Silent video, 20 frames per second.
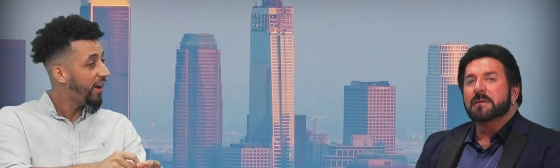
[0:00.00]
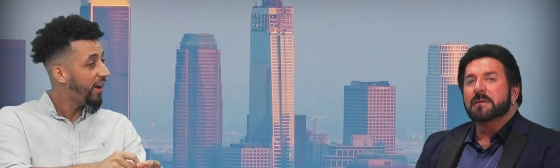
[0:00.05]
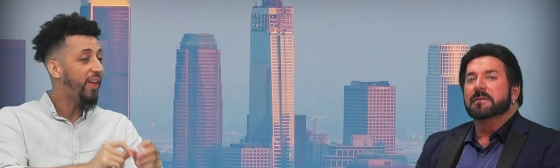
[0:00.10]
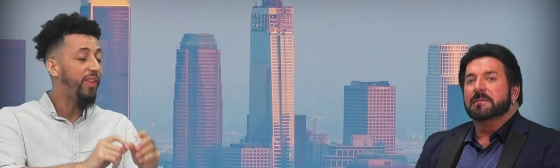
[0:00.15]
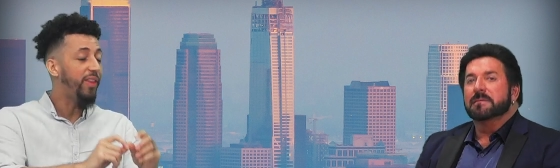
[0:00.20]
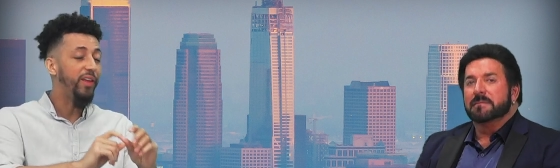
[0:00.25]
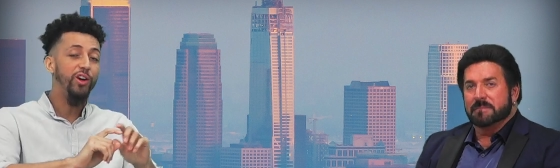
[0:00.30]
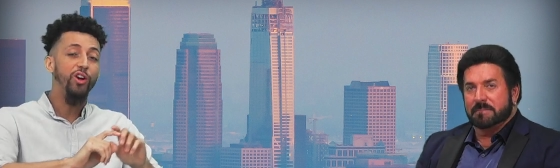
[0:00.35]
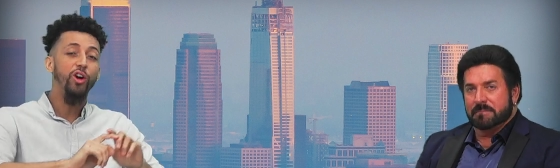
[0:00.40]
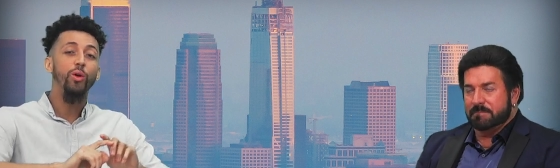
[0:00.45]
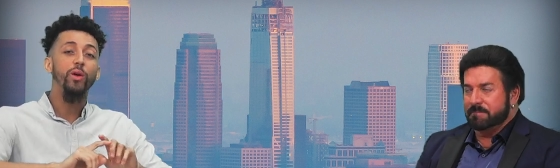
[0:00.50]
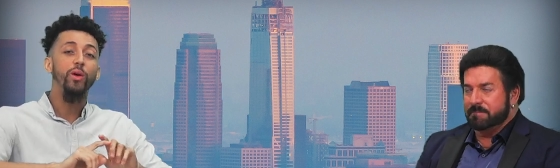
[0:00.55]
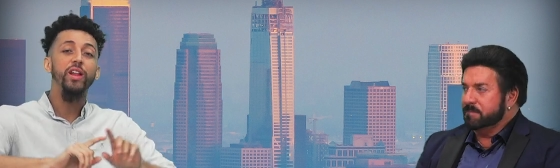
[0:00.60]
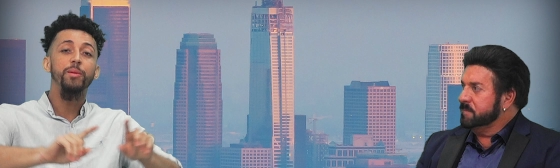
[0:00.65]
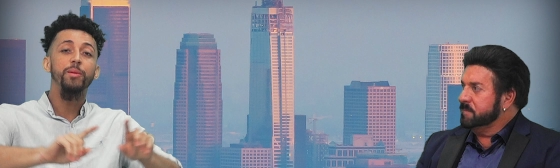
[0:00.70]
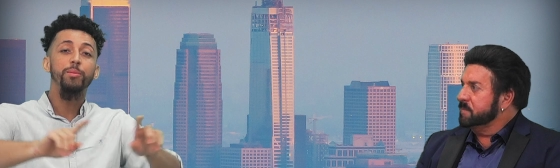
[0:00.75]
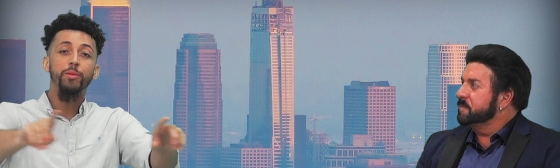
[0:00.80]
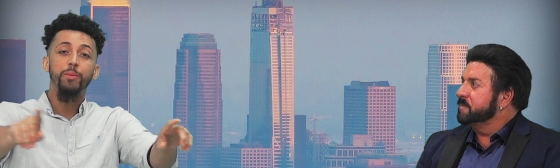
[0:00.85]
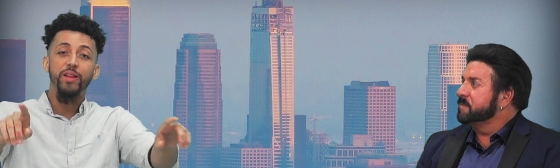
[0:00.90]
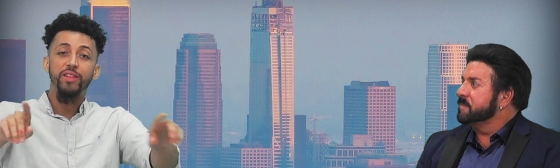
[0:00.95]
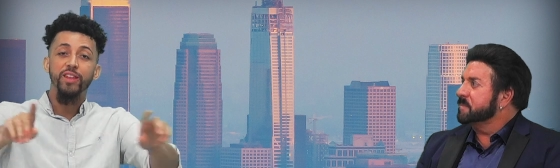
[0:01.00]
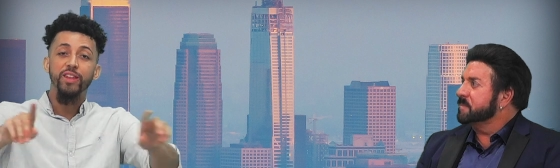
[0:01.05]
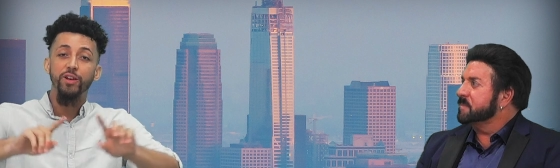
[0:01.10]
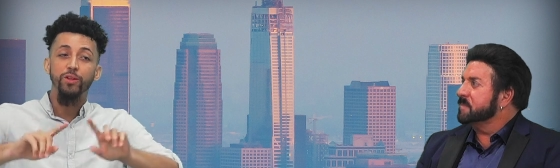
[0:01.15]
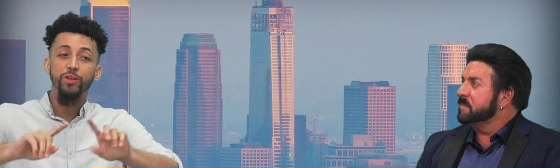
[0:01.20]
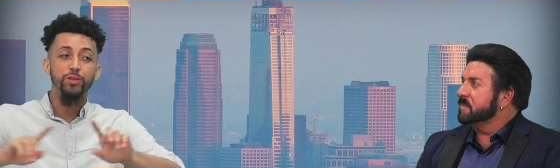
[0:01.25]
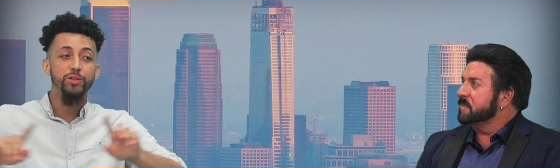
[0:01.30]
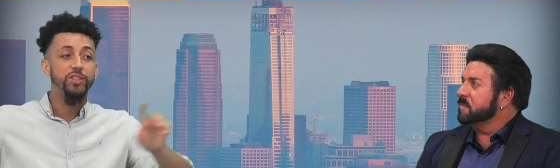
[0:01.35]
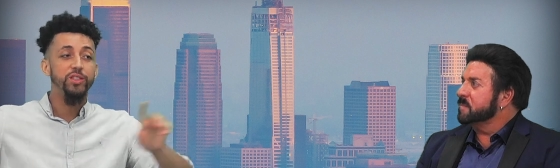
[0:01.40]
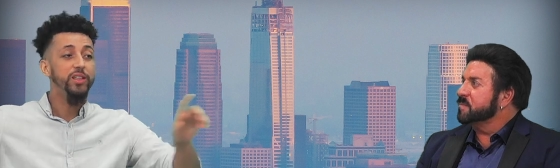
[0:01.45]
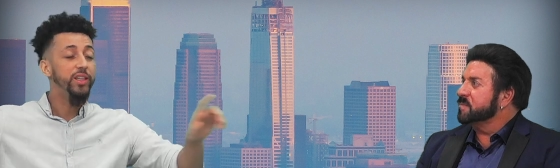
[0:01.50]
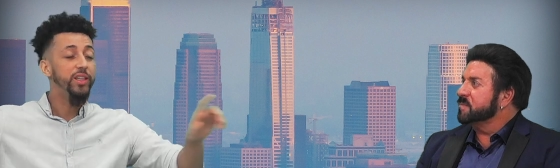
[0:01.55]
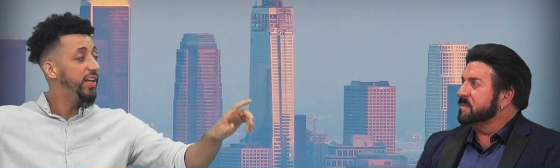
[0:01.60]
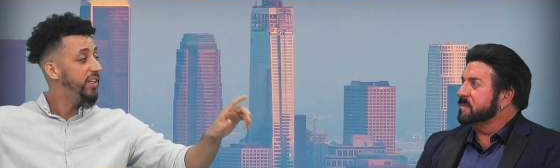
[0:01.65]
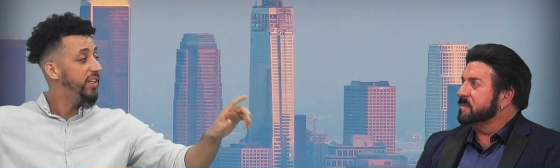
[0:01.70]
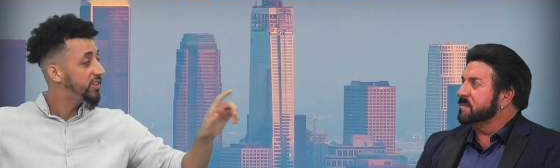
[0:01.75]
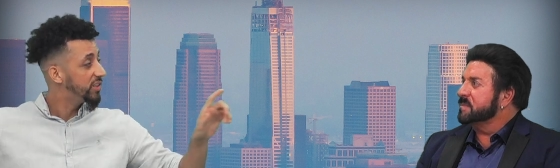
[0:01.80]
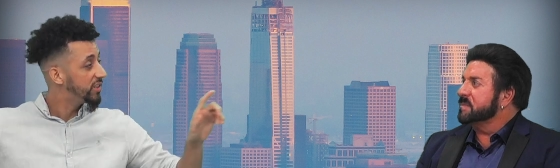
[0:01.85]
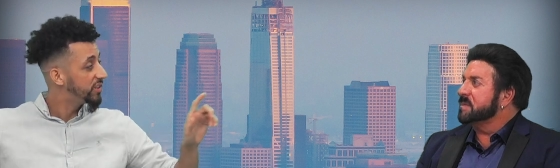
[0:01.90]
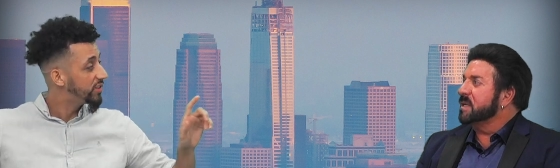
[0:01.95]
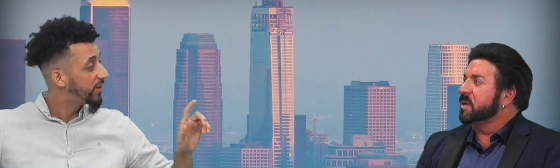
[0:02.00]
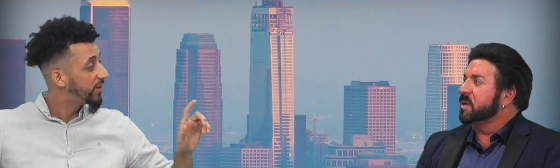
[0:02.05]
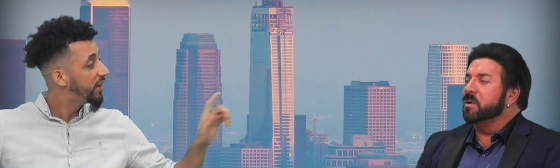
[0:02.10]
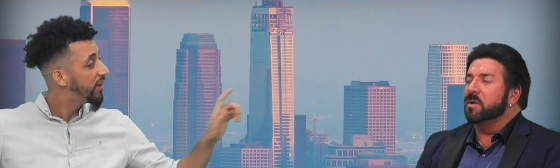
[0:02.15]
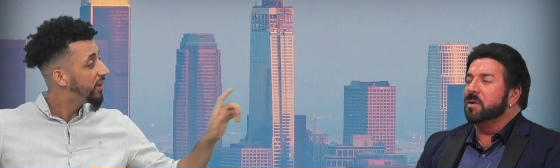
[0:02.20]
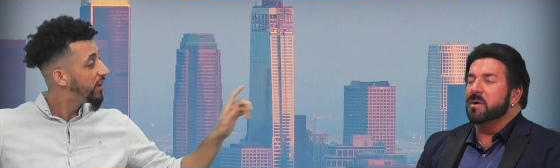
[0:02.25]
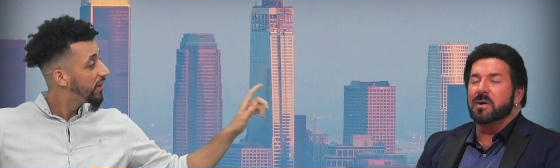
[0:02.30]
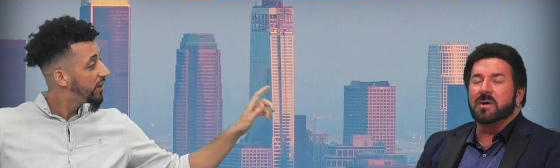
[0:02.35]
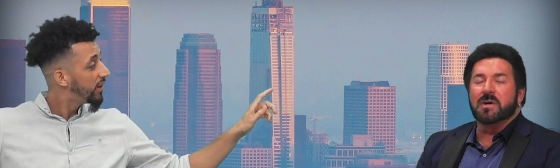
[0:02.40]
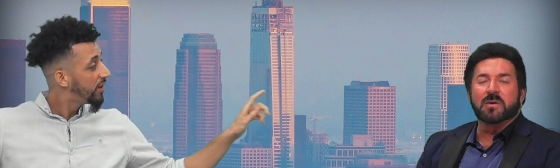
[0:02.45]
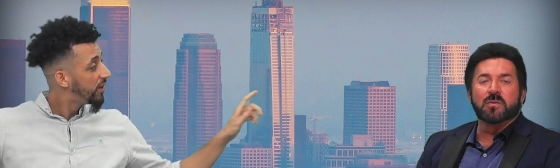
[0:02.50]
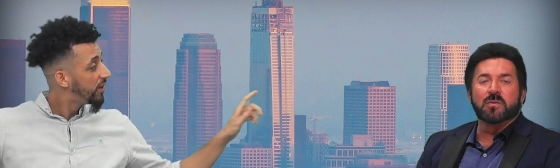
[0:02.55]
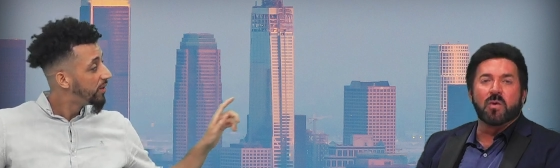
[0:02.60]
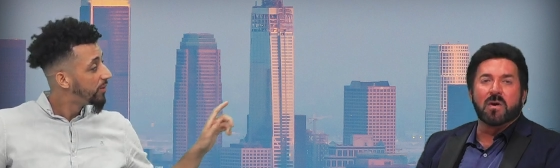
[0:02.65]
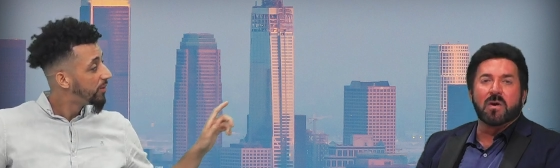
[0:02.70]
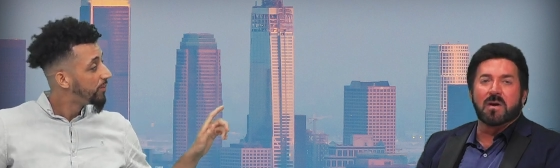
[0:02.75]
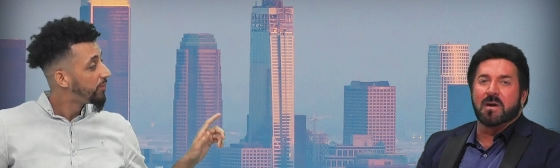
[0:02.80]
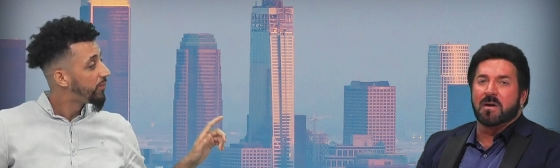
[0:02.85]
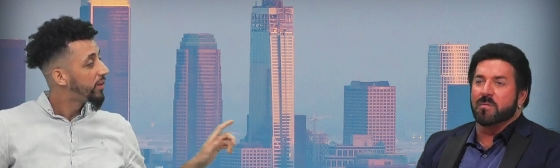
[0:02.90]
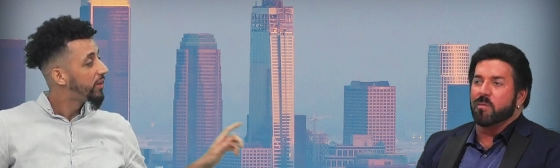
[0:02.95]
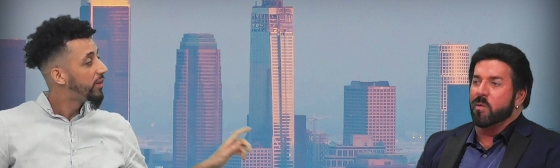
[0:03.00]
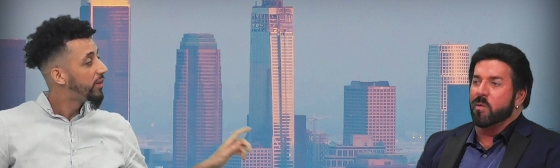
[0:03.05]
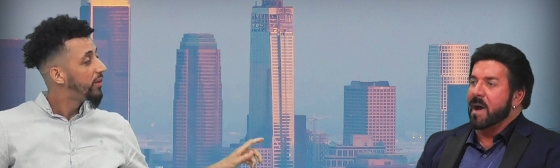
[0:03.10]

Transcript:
Speaker 1: and then go and implement that news to the nations. Right? Good word.